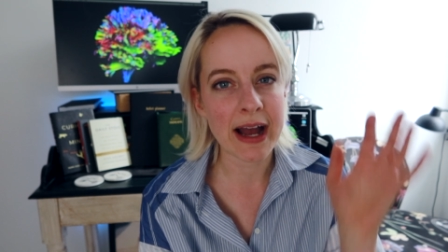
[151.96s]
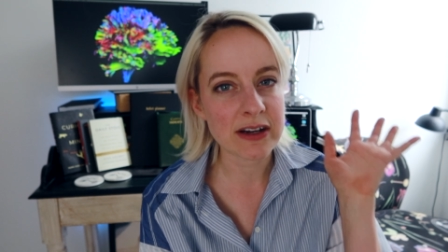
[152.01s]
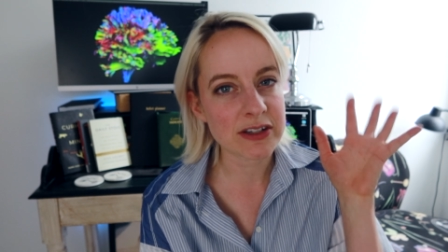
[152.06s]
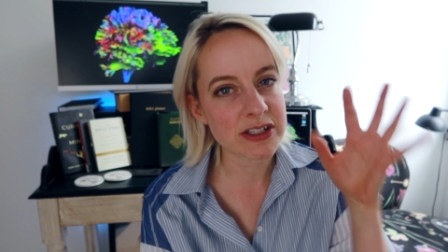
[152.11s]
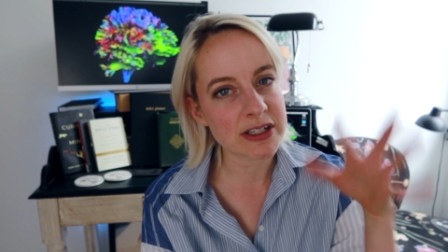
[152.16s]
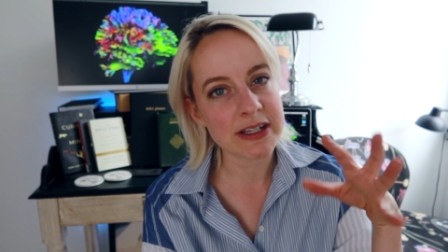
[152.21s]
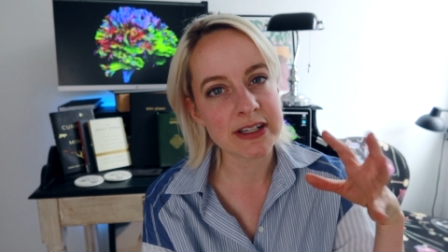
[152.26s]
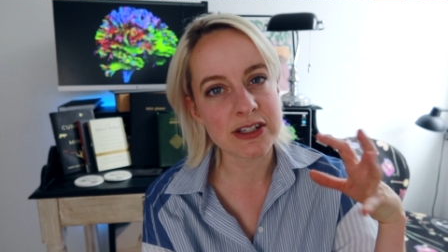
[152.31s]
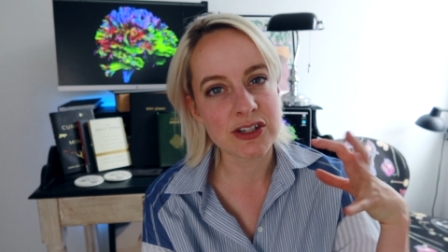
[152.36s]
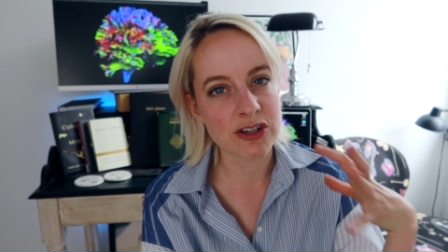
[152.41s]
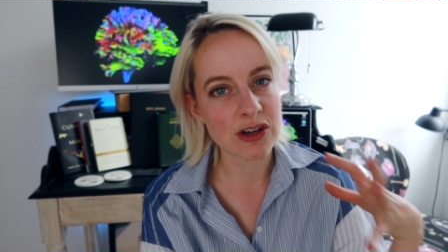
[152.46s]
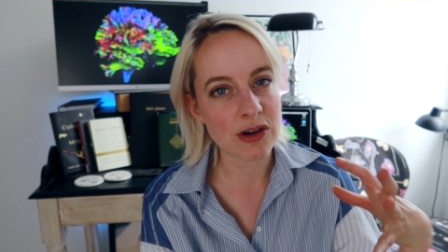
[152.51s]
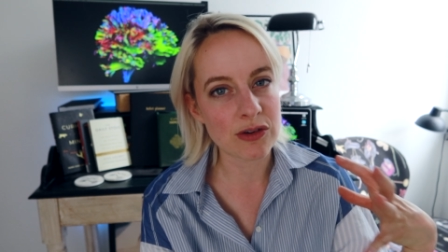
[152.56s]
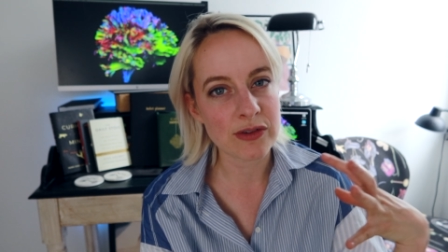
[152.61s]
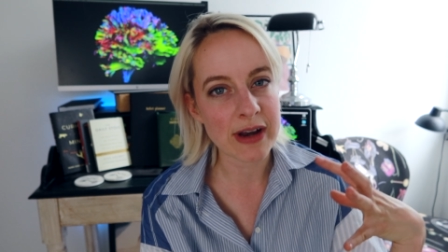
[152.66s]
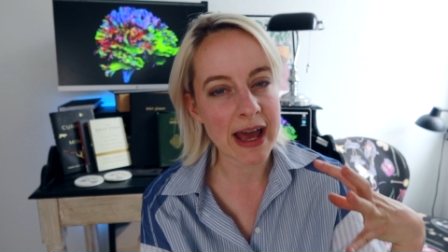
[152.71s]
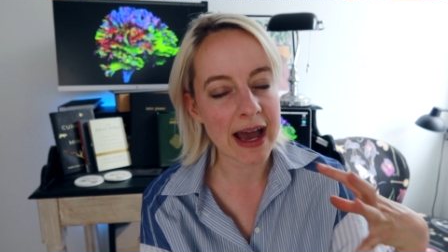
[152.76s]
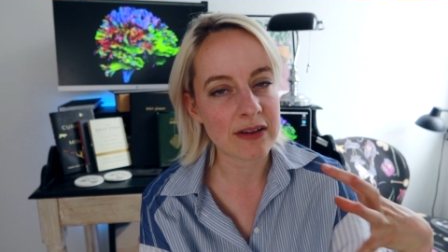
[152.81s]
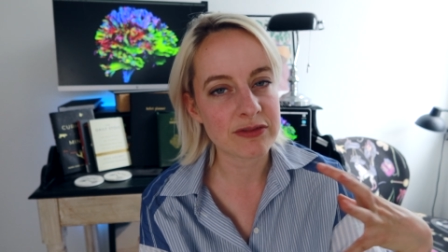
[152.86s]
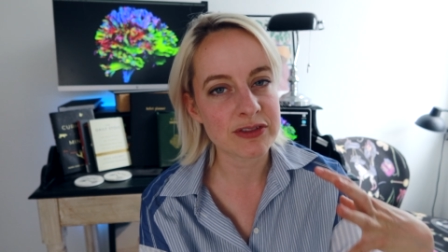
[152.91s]
actually
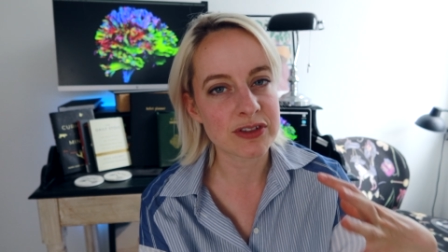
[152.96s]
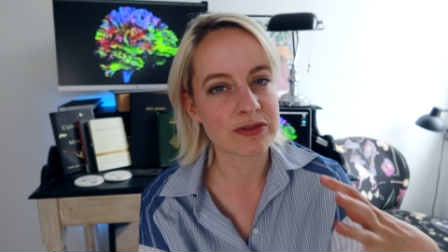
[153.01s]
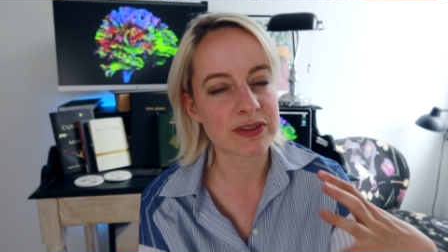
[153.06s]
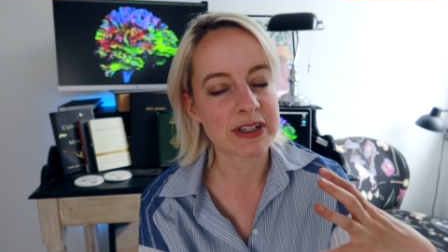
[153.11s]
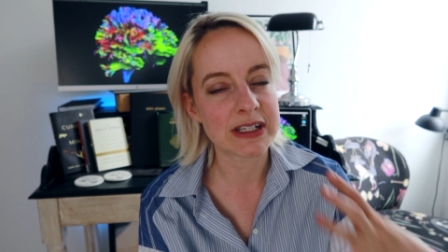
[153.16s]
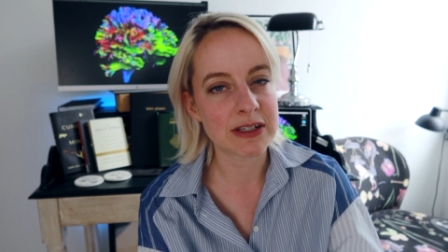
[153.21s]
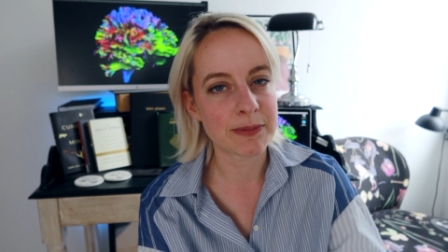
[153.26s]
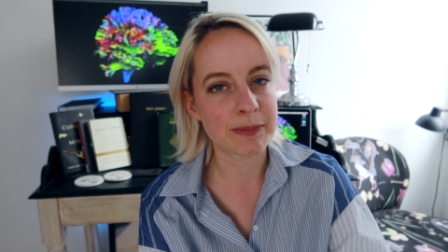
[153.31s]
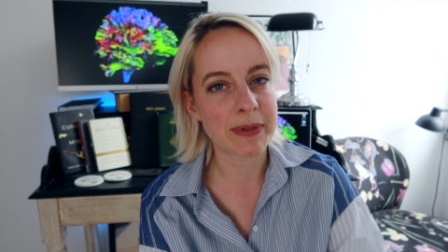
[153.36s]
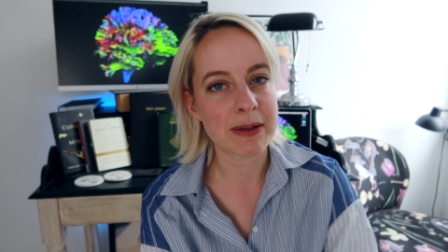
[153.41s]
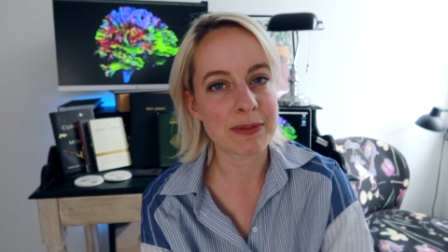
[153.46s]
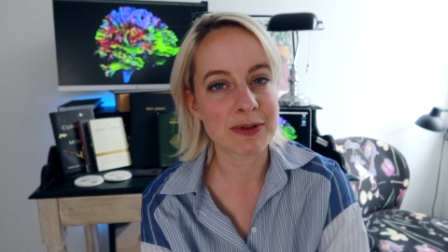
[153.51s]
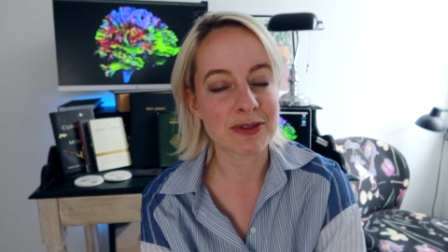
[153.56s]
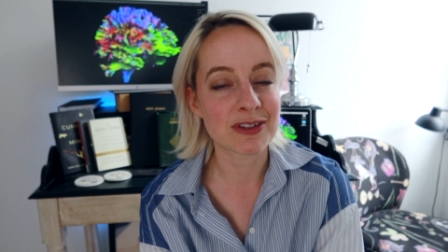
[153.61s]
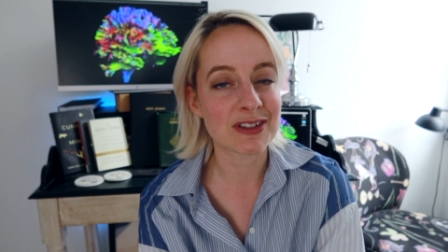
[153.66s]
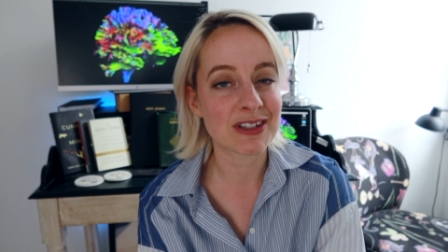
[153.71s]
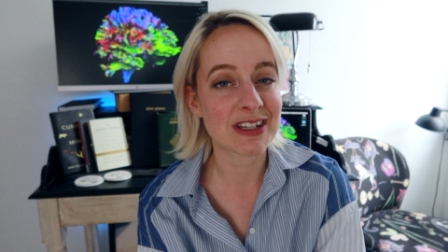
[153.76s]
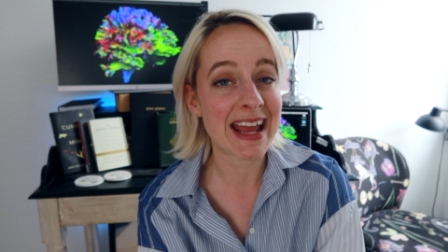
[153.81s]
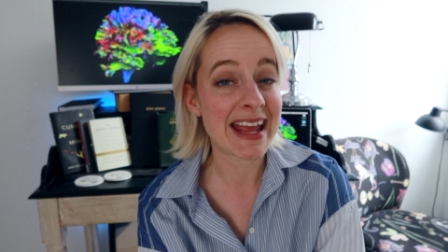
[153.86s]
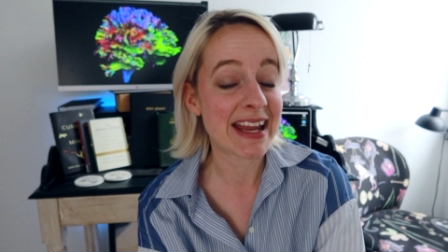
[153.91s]
don't have to read the
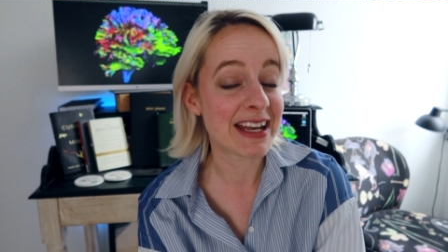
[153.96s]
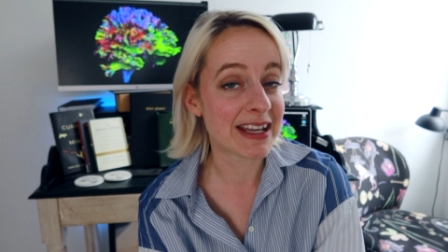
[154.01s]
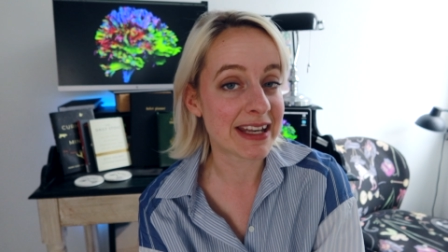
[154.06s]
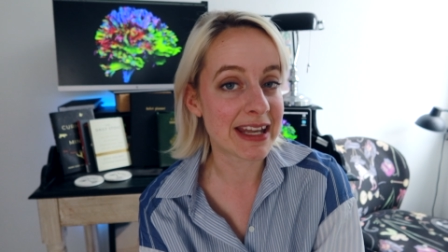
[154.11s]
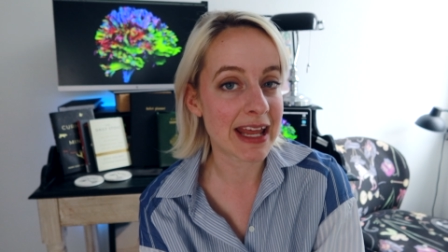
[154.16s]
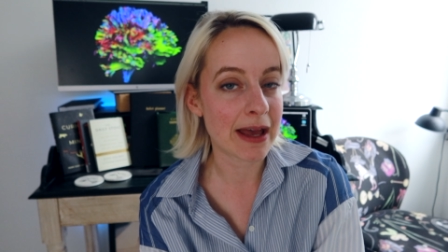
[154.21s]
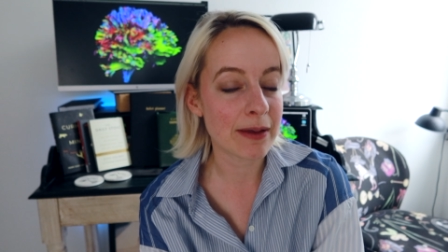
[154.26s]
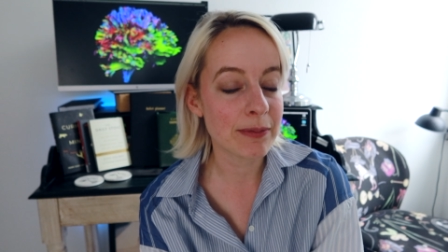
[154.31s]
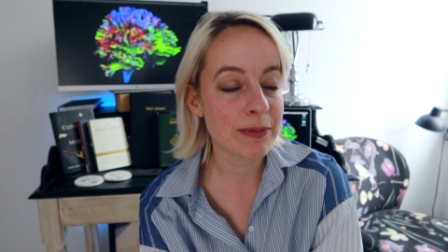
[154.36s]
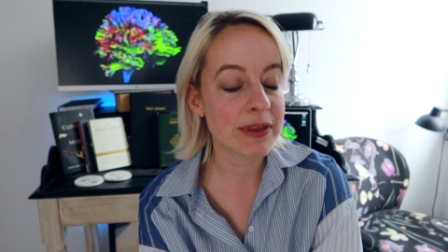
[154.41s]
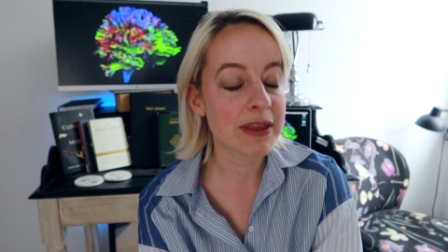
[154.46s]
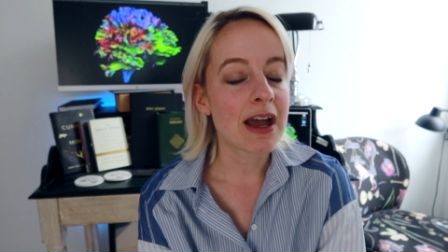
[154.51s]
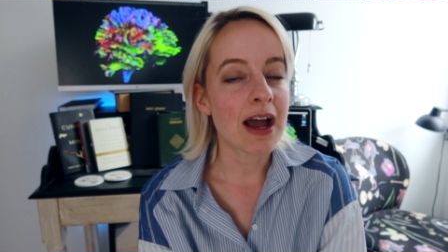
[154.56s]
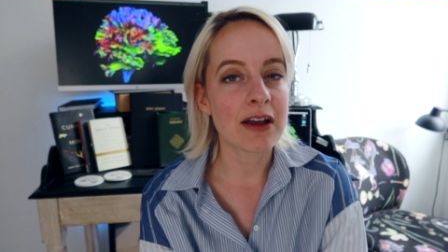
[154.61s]
papers in depth.